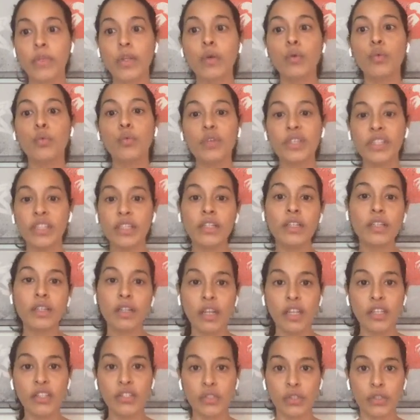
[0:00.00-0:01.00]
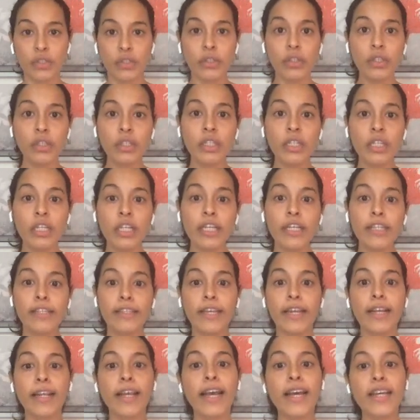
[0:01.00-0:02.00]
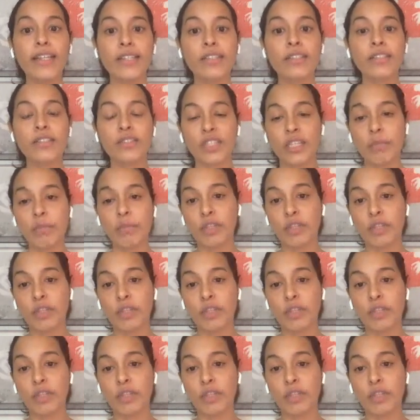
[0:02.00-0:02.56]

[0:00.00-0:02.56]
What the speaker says: within a cluster that has the same